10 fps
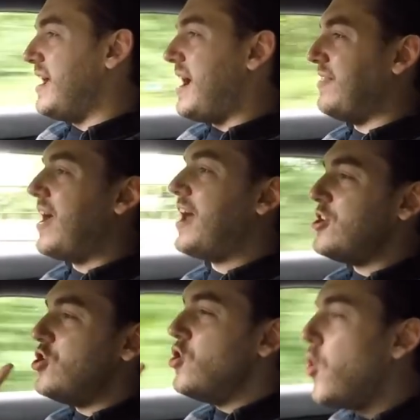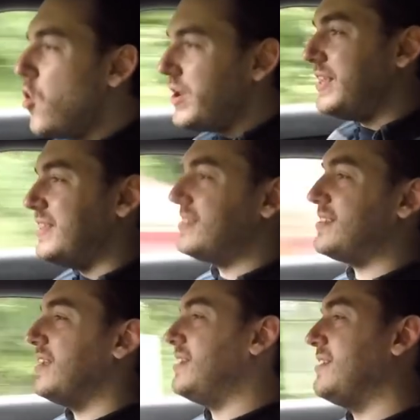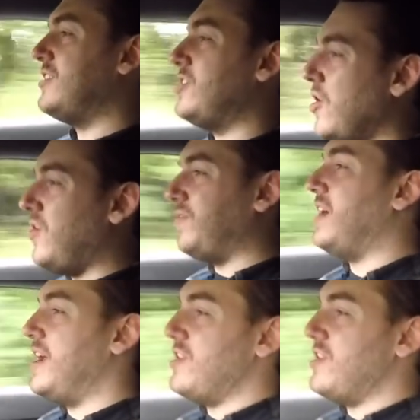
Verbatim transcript: And that noise, God, that